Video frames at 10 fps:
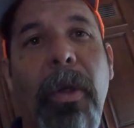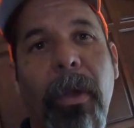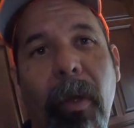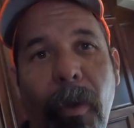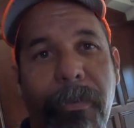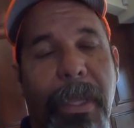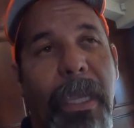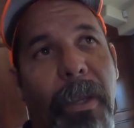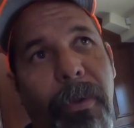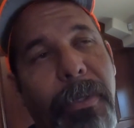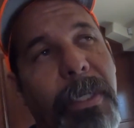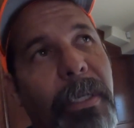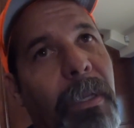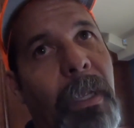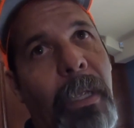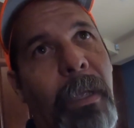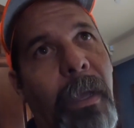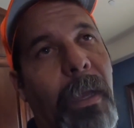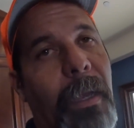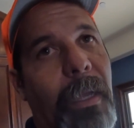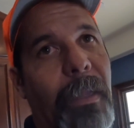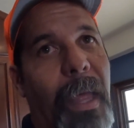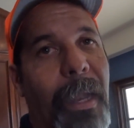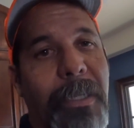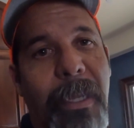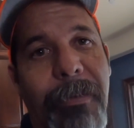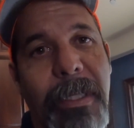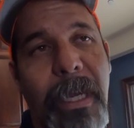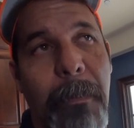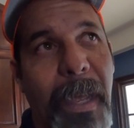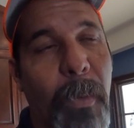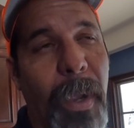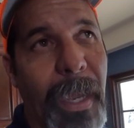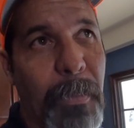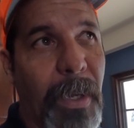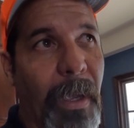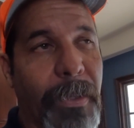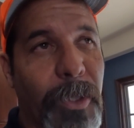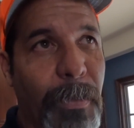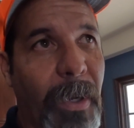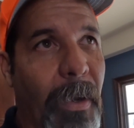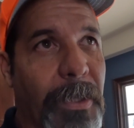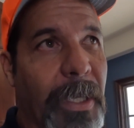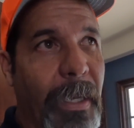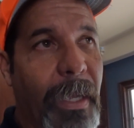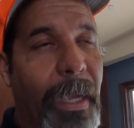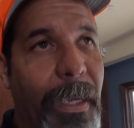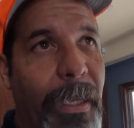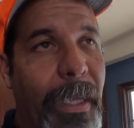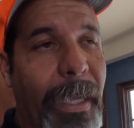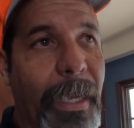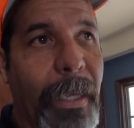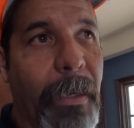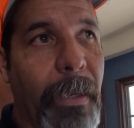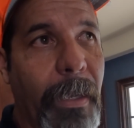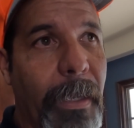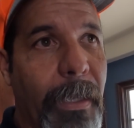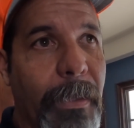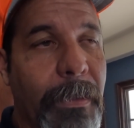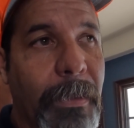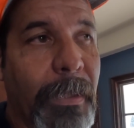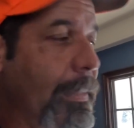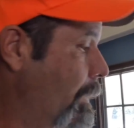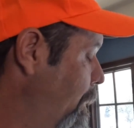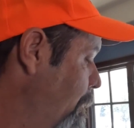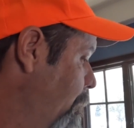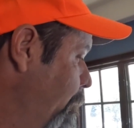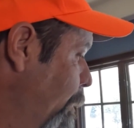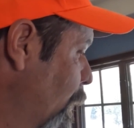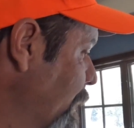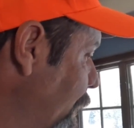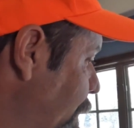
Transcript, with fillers: know, over the years, uh, a lot of stuff has come my way, putting on Supercar Sunday and, uh, one day